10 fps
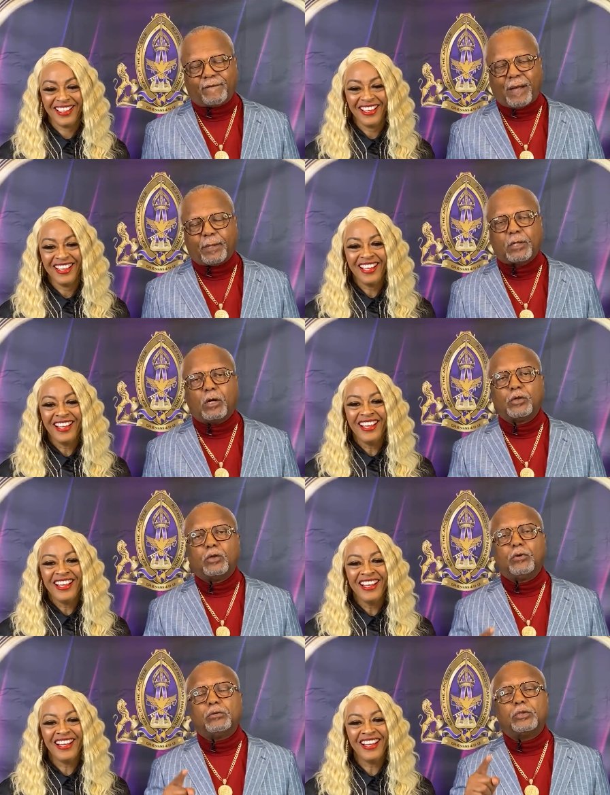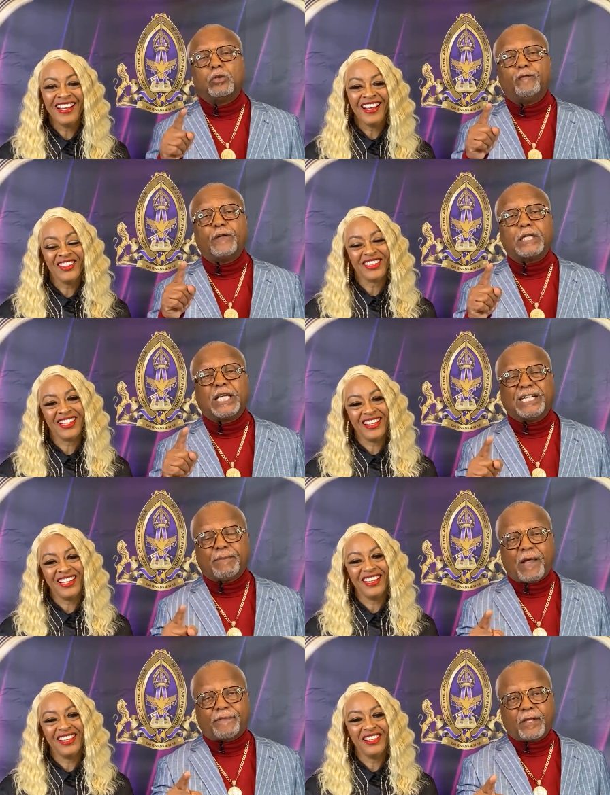Speaker 1: Are you following? No, you you forget
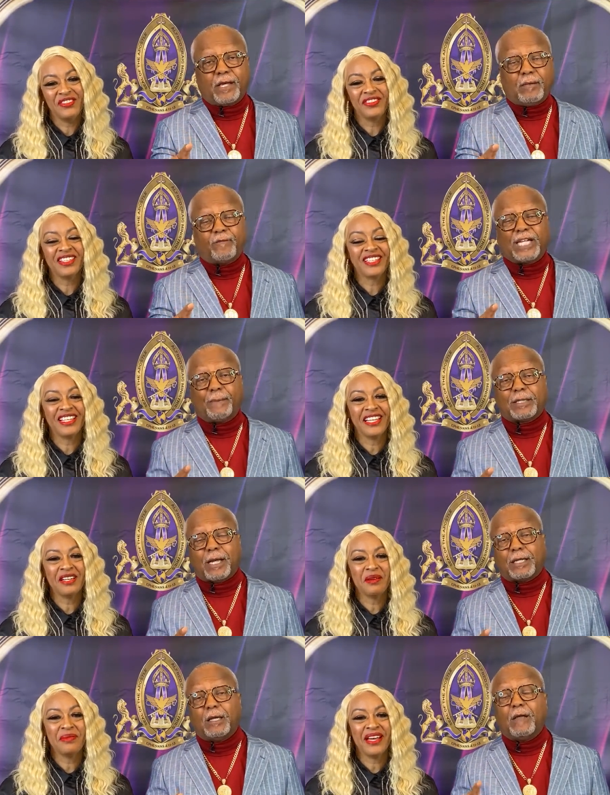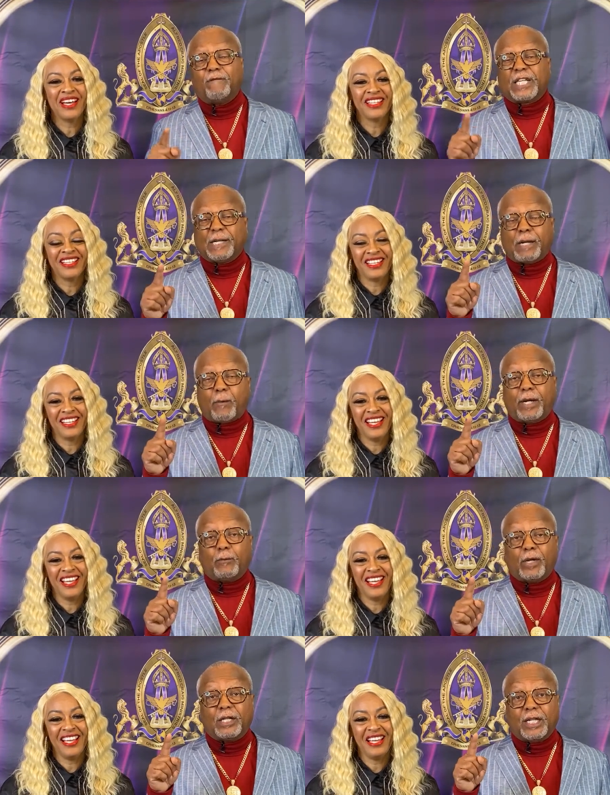about them, forget about the idea, forget about
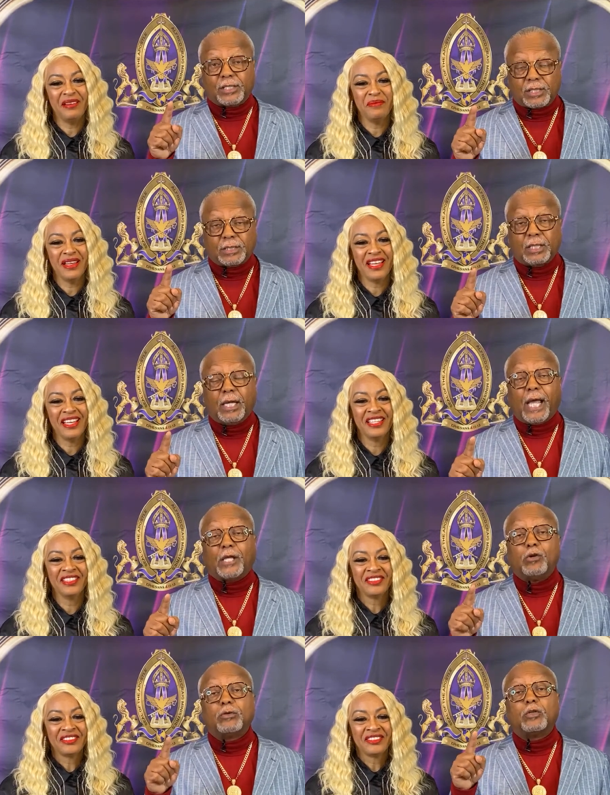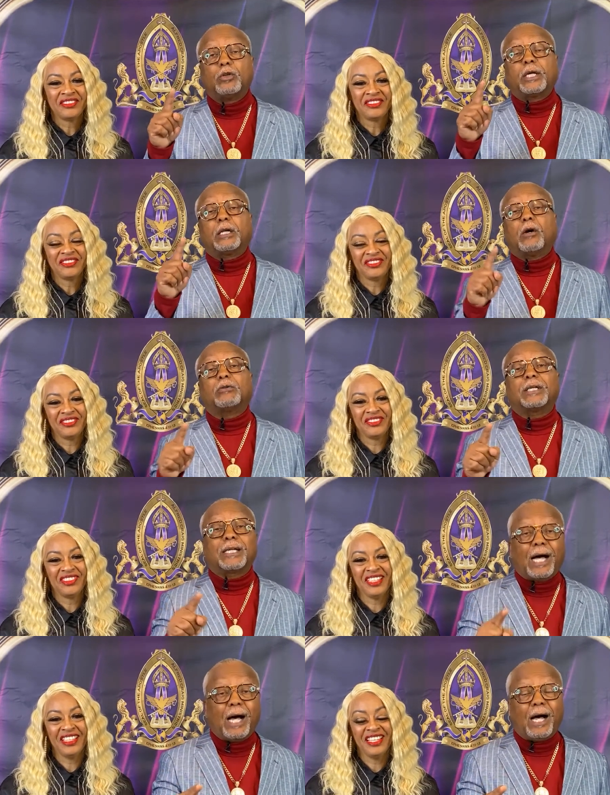re- religion, and you you get a hold
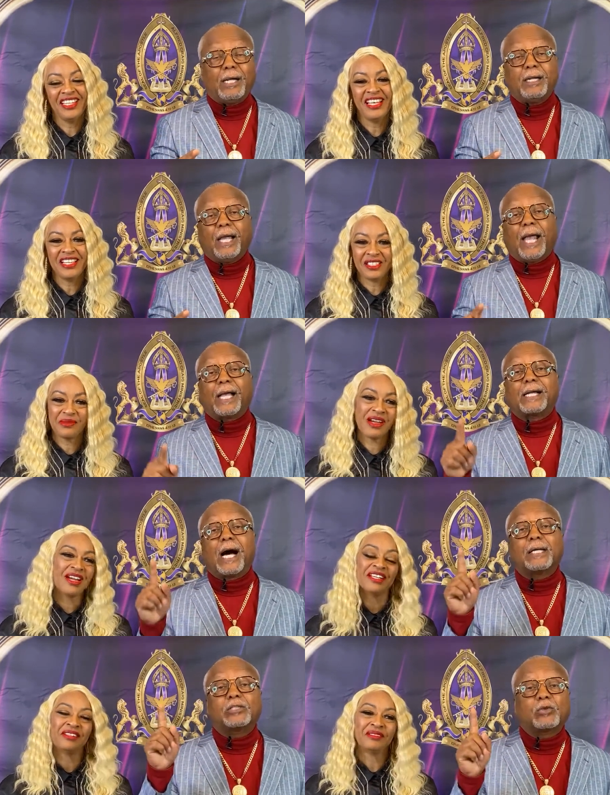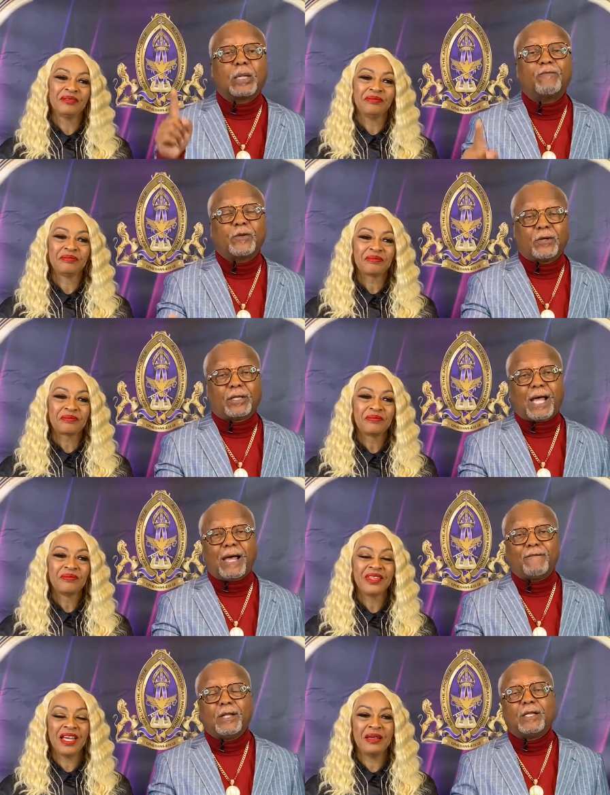of God That's and right. God's dream for your
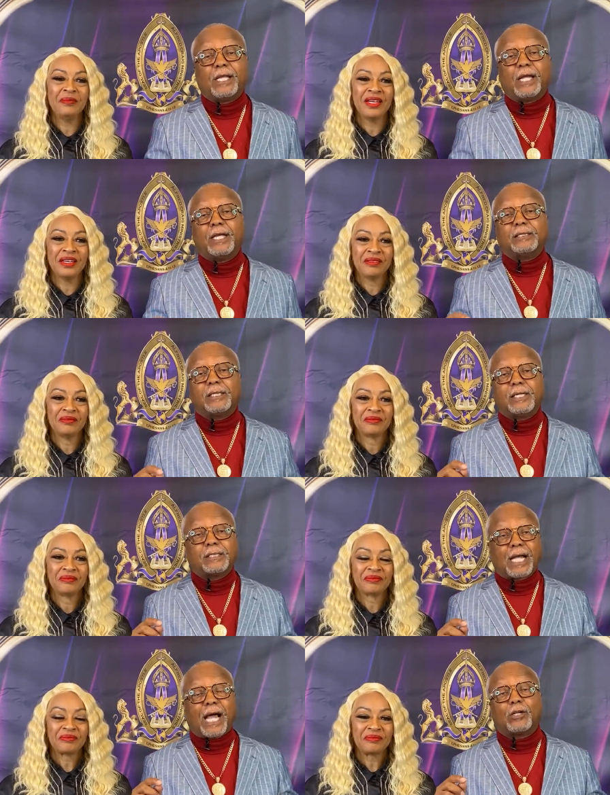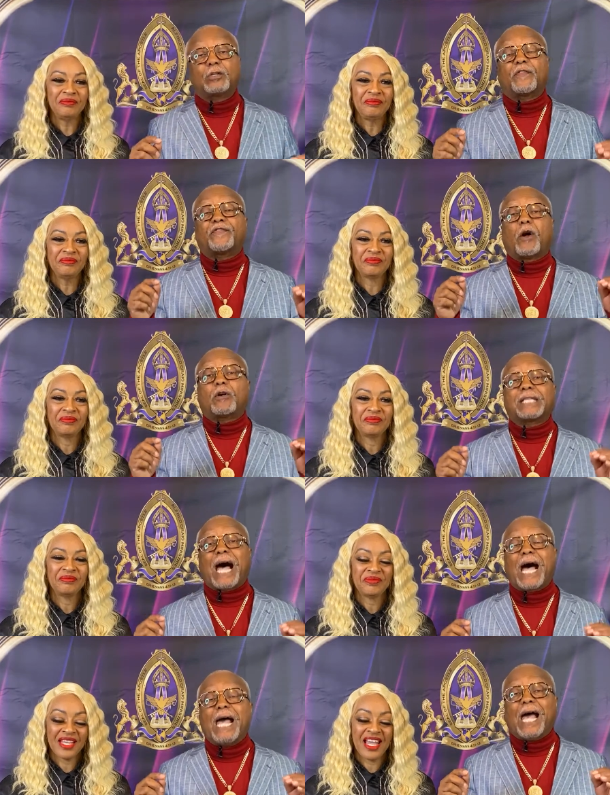life. Amen. That He says that I know the thoughts
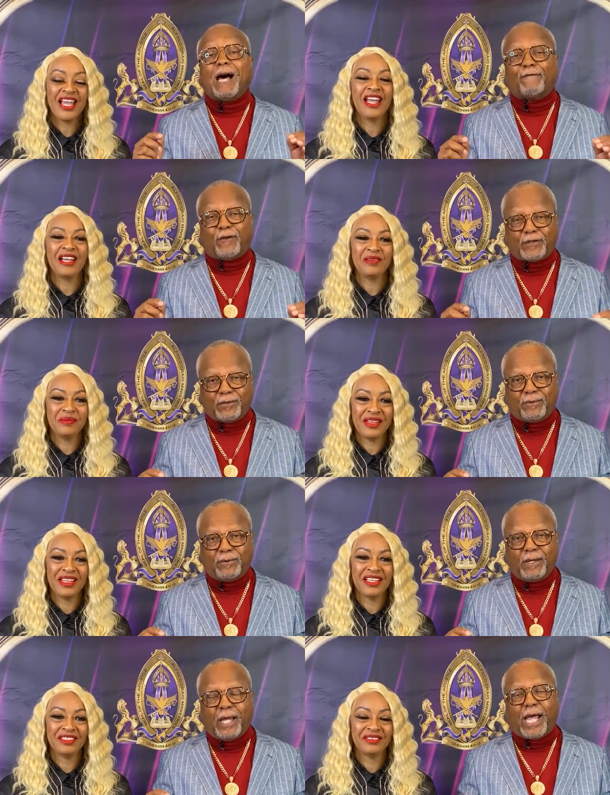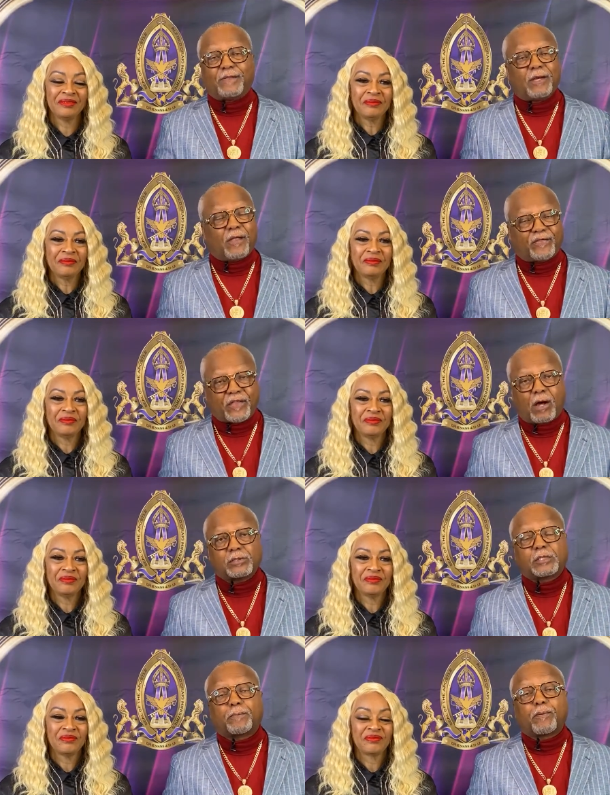I have Amen. for you, and they are
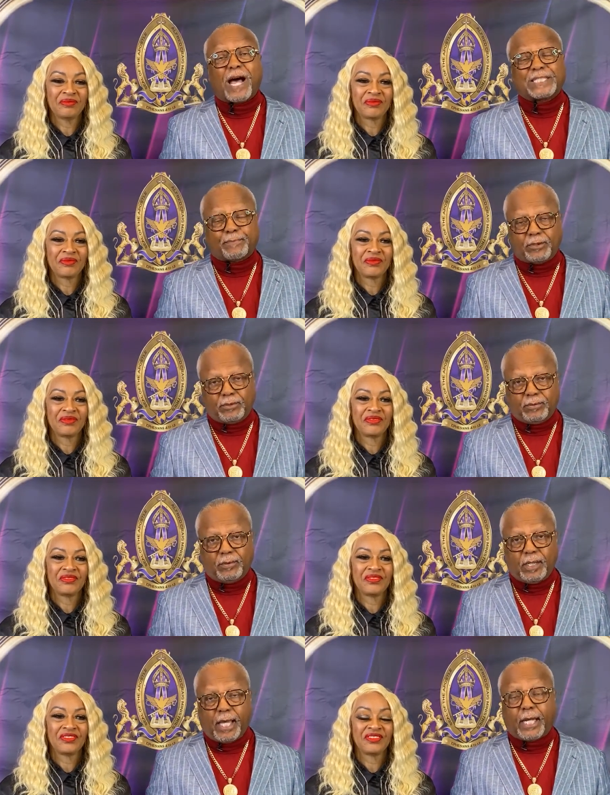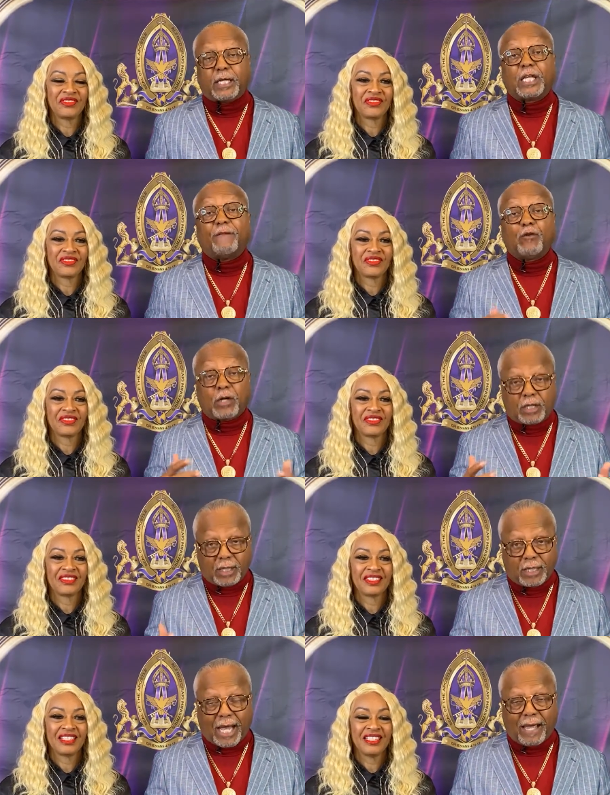thoughts to prosper you and to give you a
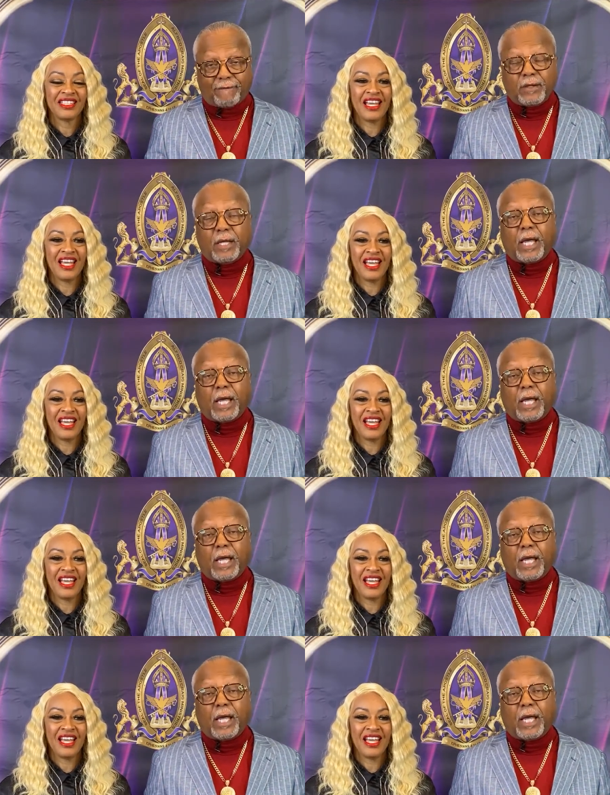good life.